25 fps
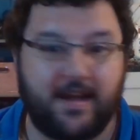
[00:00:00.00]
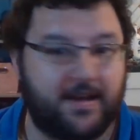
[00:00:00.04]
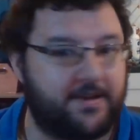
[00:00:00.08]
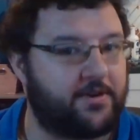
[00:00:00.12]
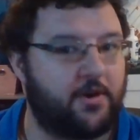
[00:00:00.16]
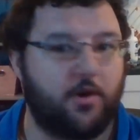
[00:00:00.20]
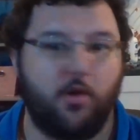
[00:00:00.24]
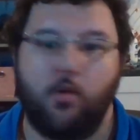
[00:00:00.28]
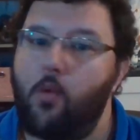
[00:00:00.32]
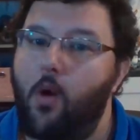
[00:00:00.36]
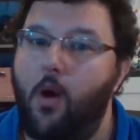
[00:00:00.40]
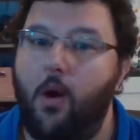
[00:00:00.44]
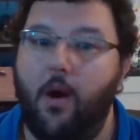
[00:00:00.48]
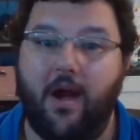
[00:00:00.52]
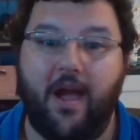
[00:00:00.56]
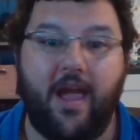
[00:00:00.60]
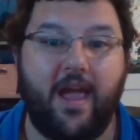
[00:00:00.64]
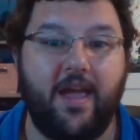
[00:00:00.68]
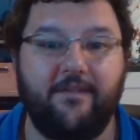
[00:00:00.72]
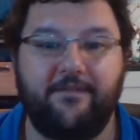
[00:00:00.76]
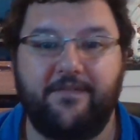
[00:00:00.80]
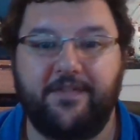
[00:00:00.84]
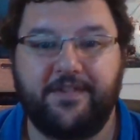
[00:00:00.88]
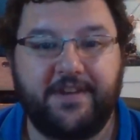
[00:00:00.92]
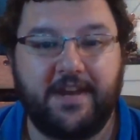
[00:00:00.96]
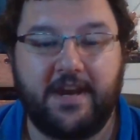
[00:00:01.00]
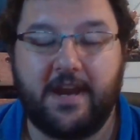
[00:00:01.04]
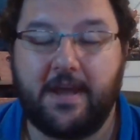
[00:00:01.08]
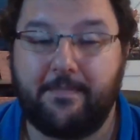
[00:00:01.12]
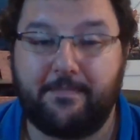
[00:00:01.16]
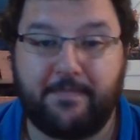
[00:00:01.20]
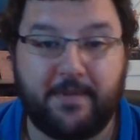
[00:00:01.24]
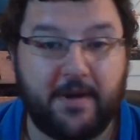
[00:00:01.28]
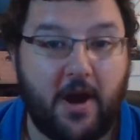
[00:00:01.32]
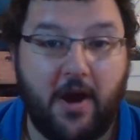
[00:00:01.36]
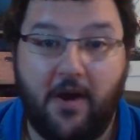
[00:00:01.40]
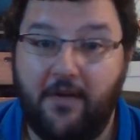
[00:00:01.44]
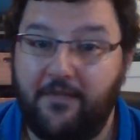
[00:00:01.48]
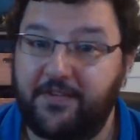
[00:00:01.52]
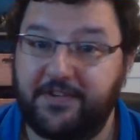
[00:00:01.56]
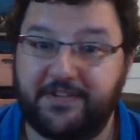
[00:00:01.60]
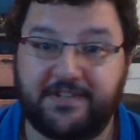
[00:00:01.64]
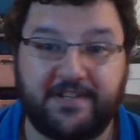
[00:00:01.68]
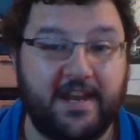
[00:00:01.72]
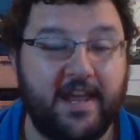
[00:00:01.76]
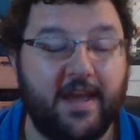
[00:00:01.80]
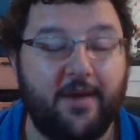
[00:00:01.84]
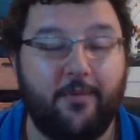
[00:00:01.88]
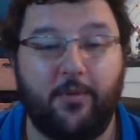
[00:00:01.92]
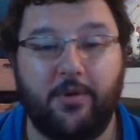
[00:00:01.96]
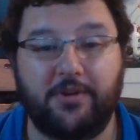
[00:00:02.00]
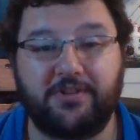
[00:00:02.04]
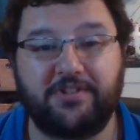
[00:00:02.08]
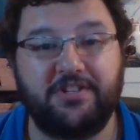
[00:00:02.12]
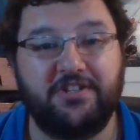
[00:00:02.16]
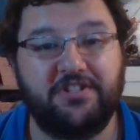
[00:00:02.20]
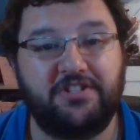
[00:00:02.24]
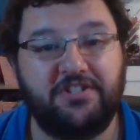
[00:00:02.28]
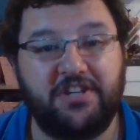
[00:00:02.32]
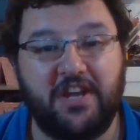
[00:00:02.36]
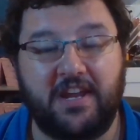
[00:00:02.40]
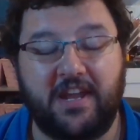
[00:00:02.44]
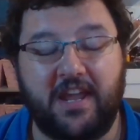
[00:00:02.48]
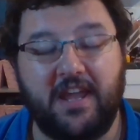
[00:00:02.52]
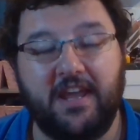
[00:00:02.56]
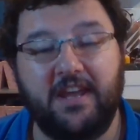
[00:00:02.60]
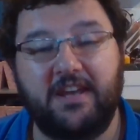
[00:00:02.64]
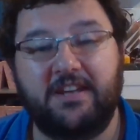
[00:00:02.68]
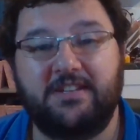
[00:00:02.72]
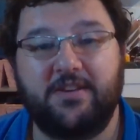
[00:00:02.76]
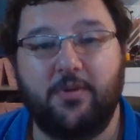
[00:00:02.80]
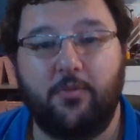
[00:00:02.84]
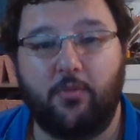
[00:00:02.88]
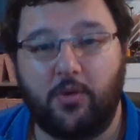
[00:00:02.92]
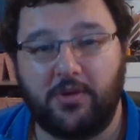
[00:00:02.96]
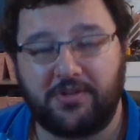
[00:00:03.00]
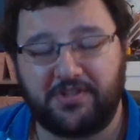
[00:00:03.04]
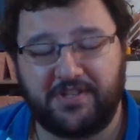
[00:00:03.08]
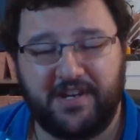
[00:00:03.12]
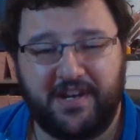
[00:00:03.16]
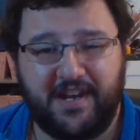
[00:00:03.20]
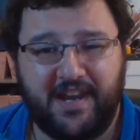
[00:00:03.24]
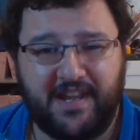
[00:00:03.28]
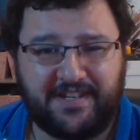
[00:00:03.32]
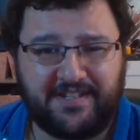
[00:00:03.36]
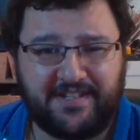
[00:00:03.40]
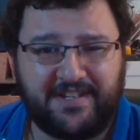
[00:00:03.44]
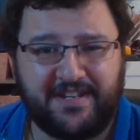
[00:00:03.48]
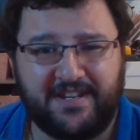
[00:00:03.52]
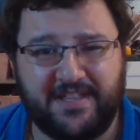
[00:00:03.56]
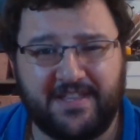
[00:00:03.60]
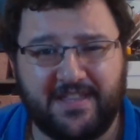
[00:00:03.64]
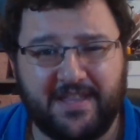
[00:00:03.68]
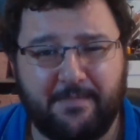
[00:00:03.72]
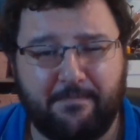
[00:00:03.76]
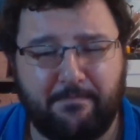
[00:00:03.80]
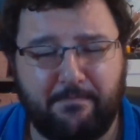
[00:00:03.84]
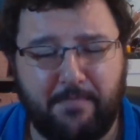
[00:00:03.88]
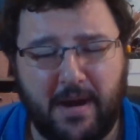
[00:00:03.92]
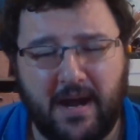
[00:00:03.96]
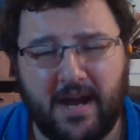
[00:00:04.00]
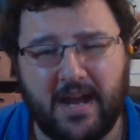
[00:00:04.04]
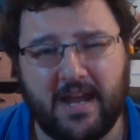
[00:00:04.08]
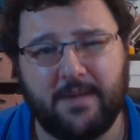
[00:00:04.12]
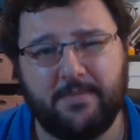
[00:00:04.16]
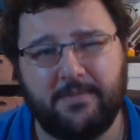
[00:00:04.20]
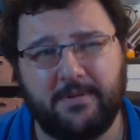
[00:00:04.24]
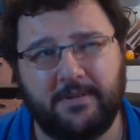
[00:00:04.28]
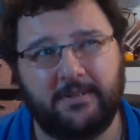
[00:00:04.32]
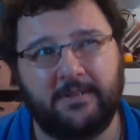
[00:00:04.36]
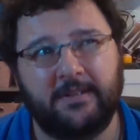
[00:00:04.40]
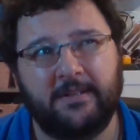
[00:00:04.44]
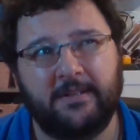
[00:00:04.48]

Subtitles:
I don't know what I ate for dinner, but obviously it wasn't chicken because it wasn't listed in the Bible.